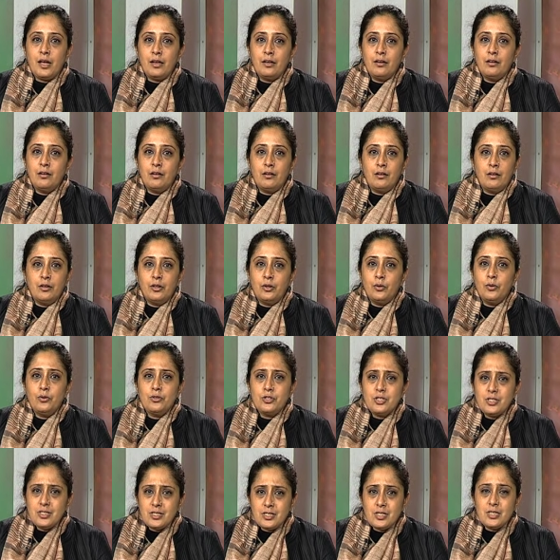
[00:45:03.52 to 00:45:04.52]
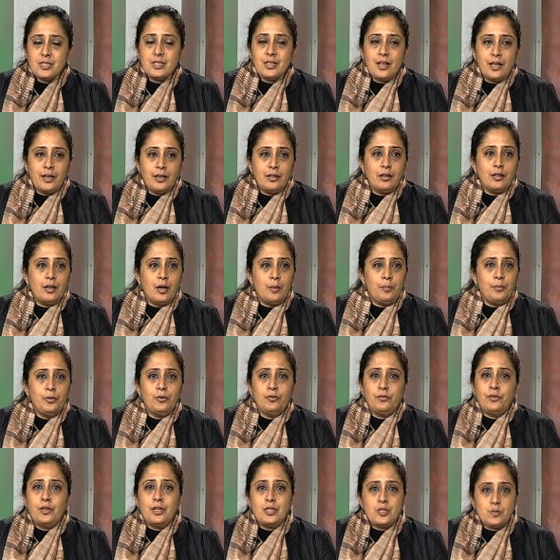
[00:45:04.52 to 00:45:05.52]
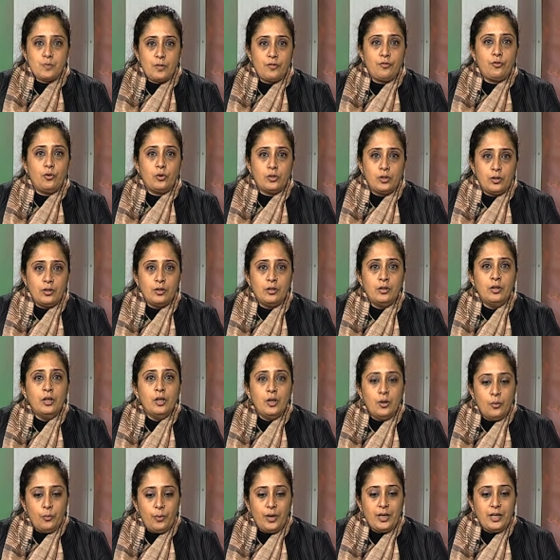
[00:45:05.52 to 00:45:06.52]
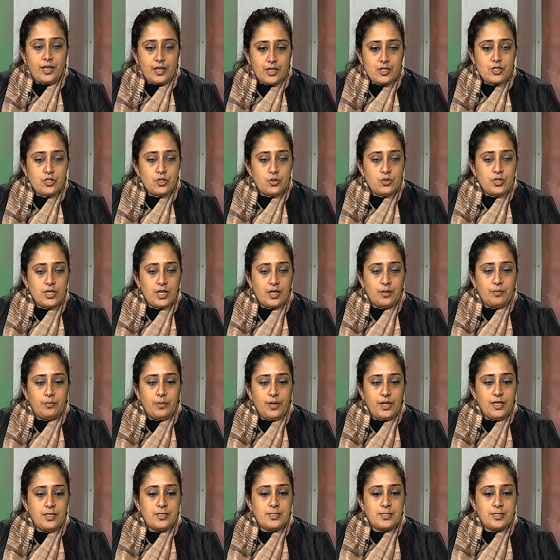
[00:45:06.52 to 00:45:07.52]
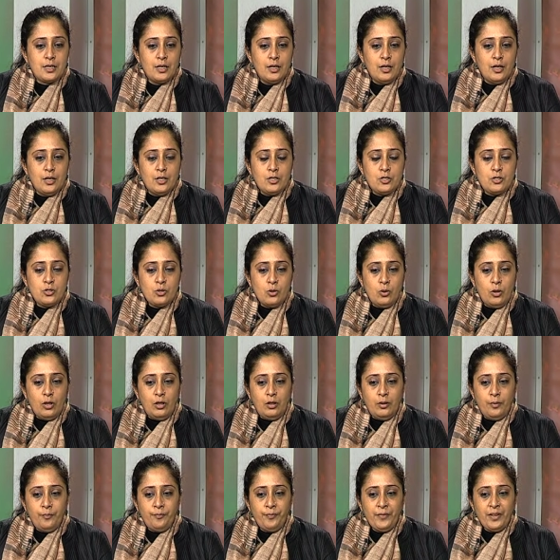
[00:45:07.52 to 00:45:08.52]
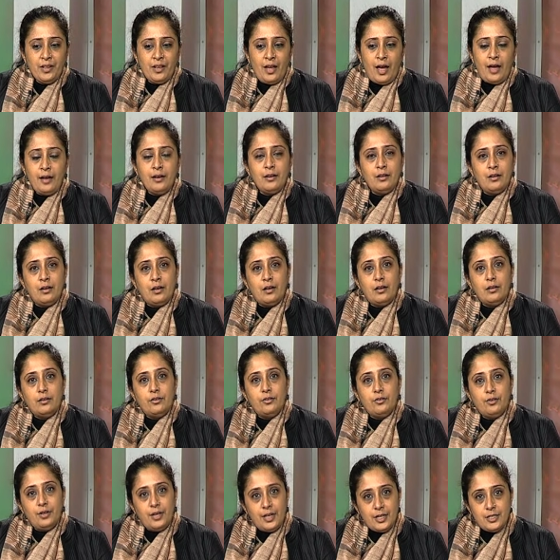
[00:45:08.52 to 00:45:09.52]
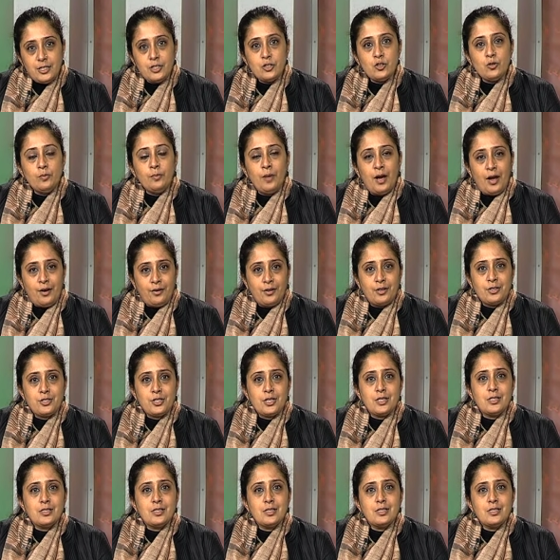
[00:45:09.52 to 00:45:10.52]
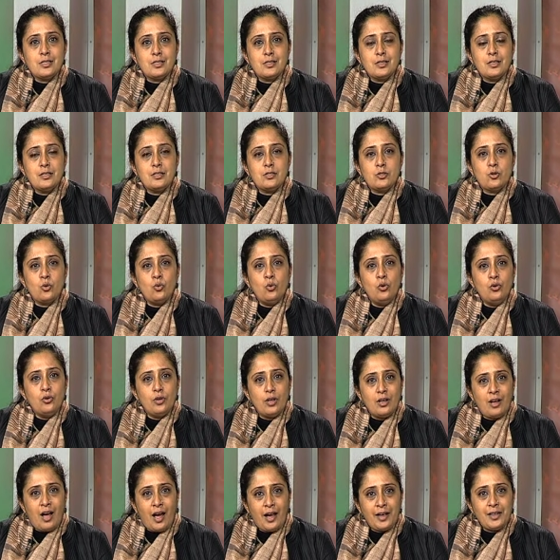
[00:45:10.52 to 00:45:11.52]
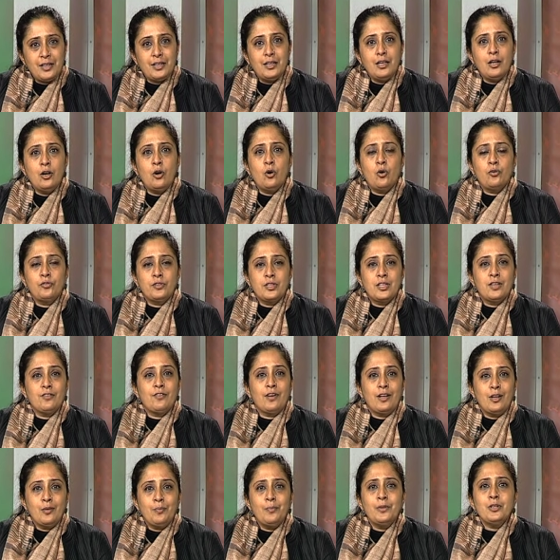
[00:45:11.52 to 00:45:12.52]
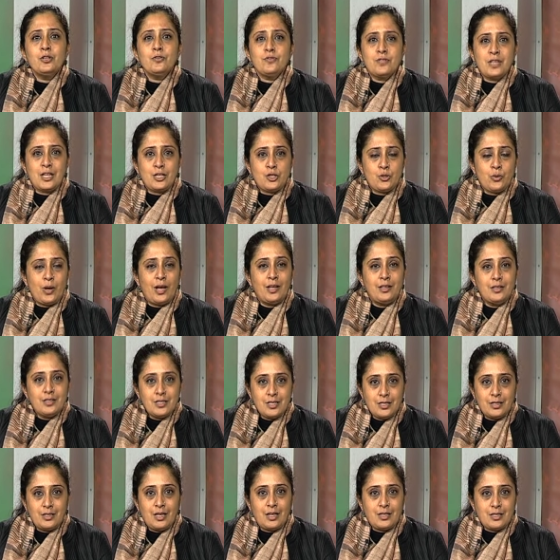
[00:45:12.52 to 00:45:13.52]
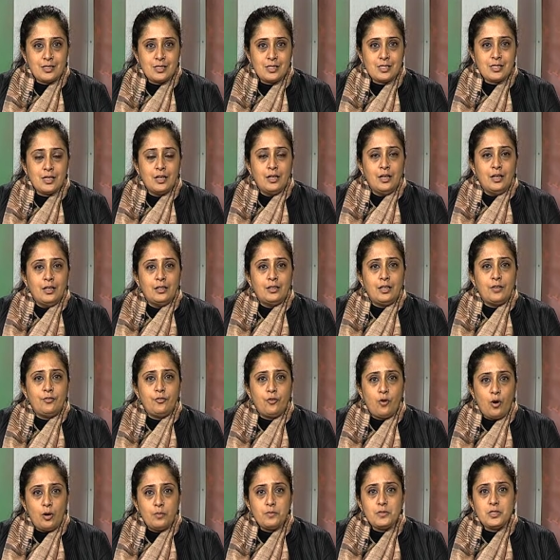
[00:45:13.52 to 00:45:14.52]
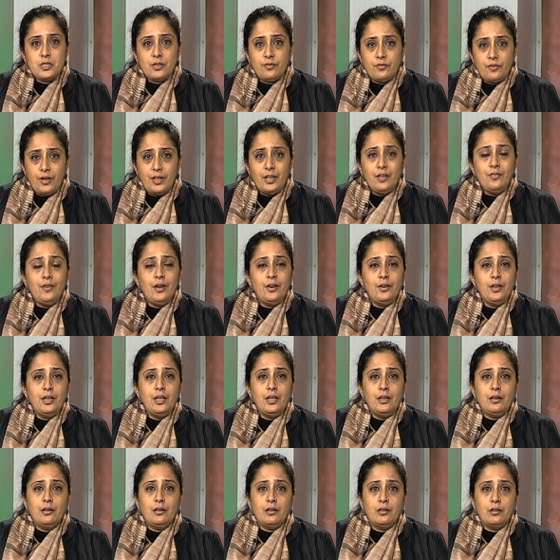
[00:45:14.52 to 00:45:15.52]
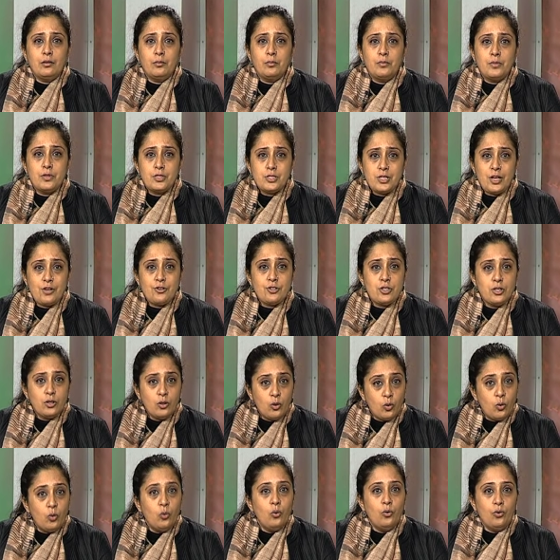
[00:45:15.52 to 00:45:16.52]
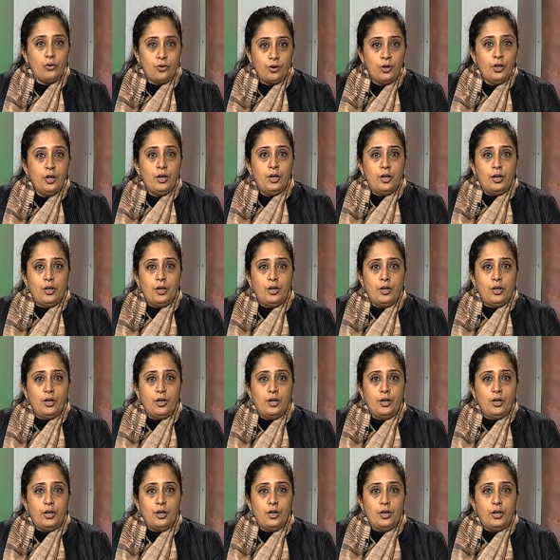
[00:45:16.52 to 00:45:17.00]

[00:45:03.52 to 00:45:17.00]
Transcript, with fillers: man, uh, you know, just, just like a couple of days before the wedding is to take place. So, um, and related to marriage is this this whole idea of the development of sexuality that is that forms a very very uh, central core